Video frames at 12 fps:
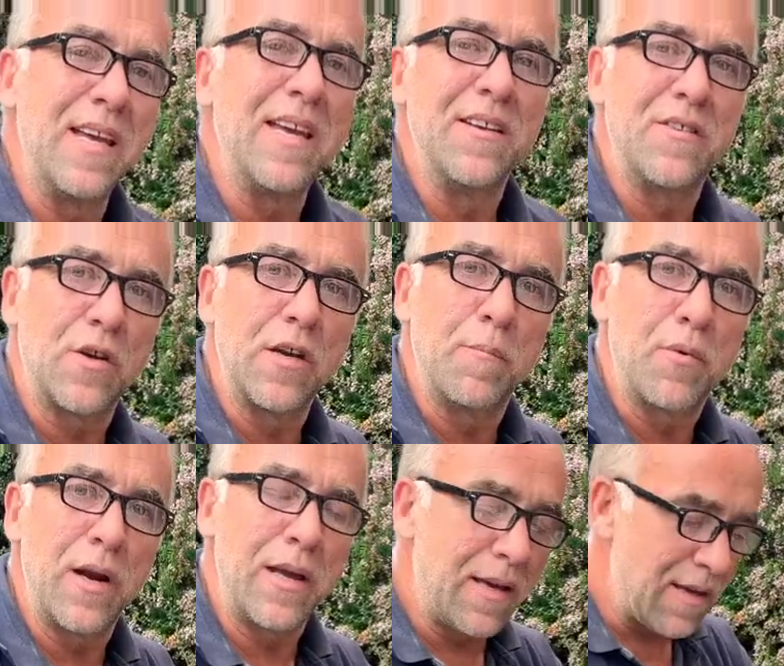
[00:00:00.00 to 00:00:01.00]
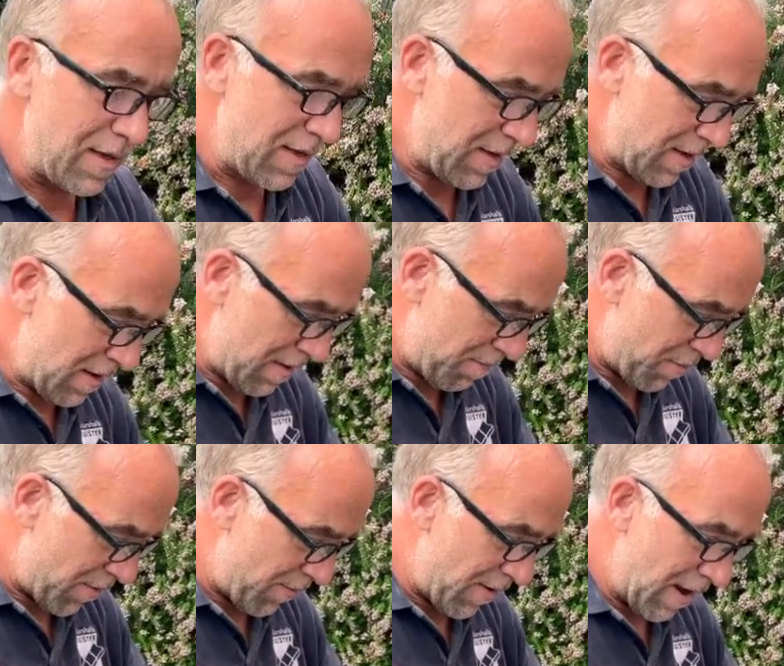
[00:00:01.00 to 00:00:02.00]
is going to break,
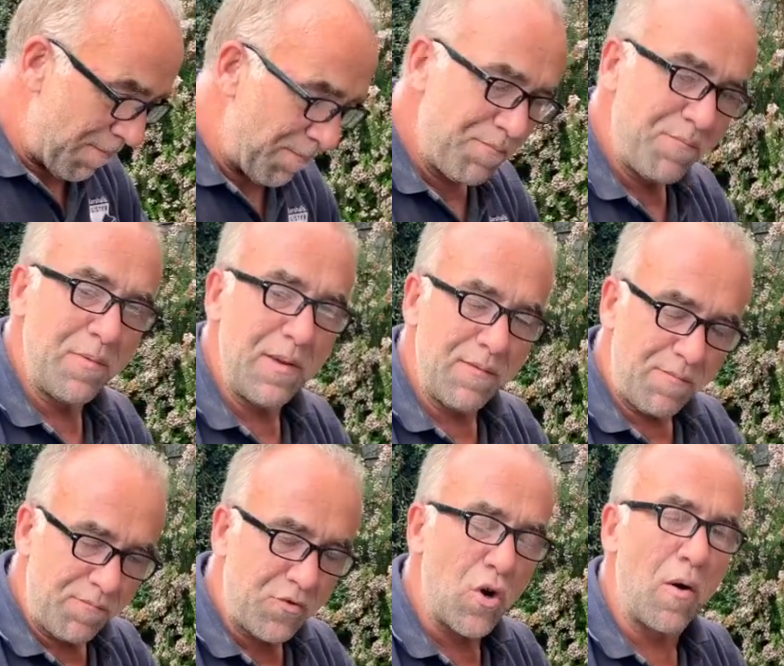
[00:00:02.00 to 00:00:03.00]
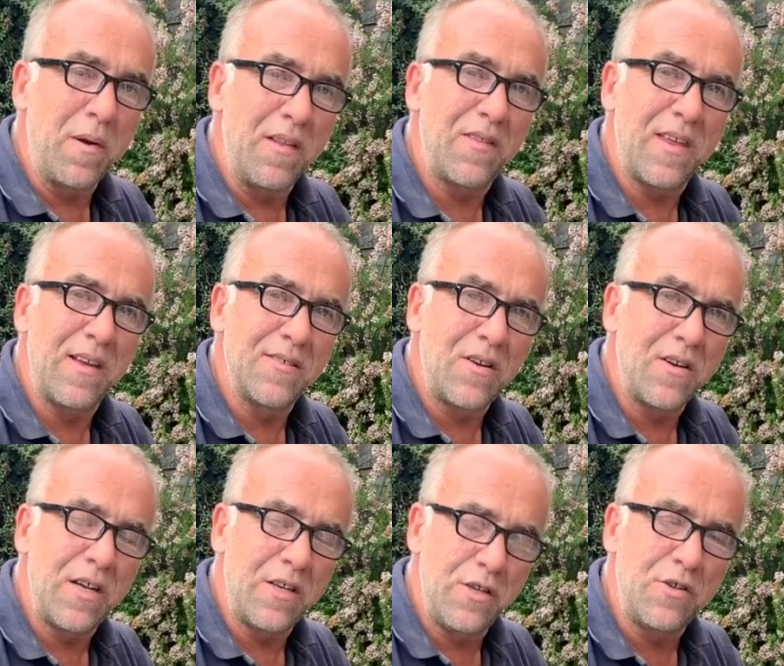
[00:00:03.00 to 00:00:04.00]
but dropping things on
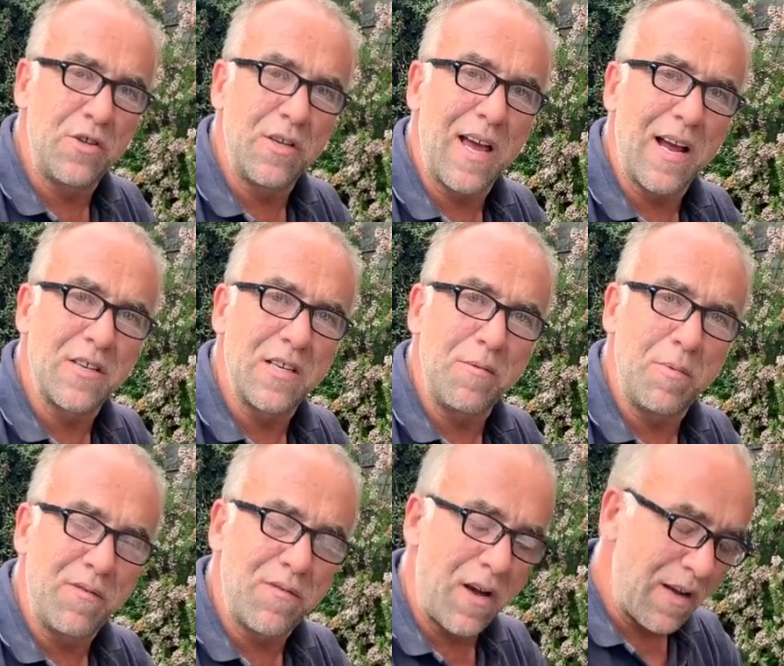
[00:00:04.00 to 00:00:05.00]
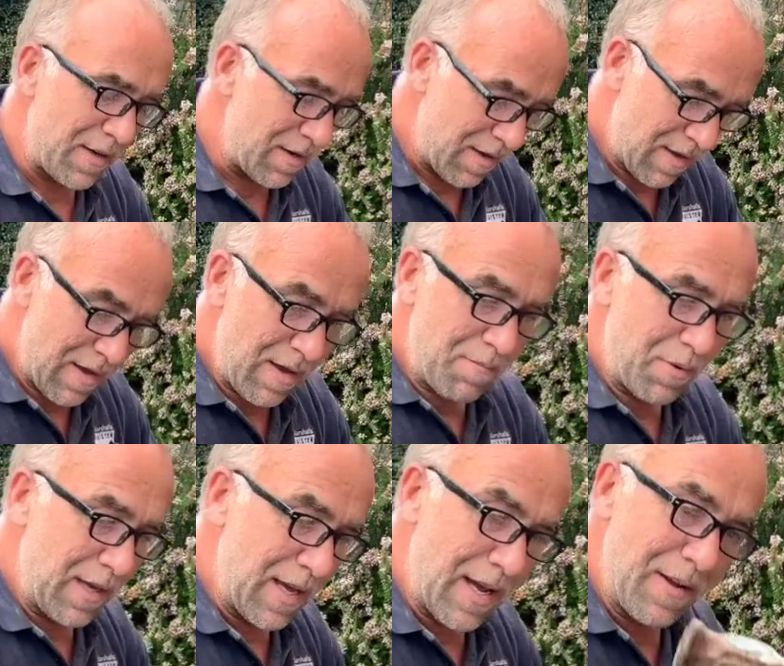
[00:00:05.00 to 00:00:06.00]
it, you should actually be fine.
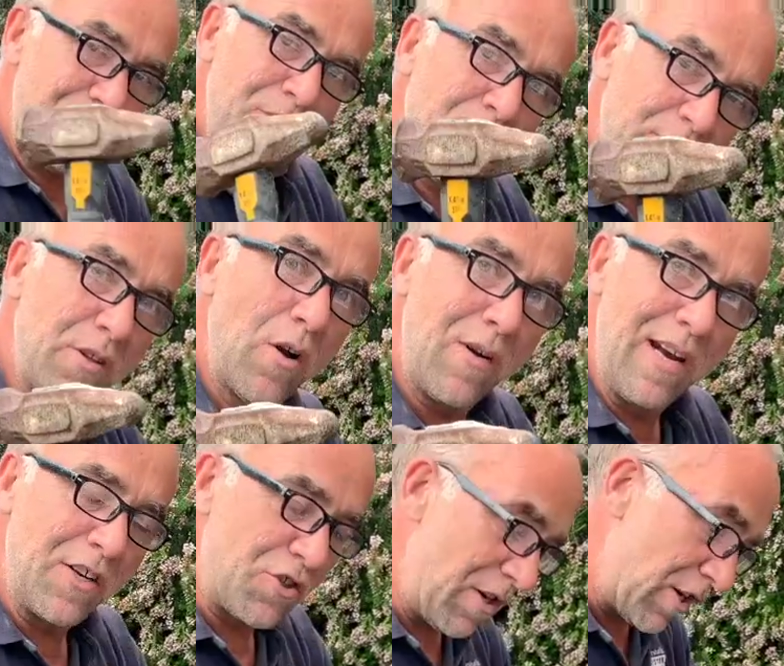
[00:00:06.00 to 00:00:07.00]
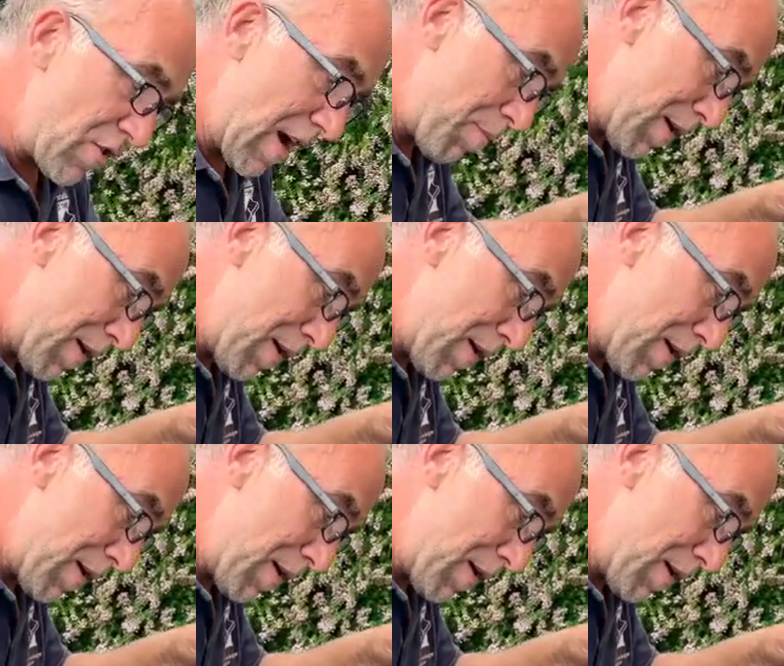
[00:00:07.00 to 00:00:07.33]
But yeah, don't literally grab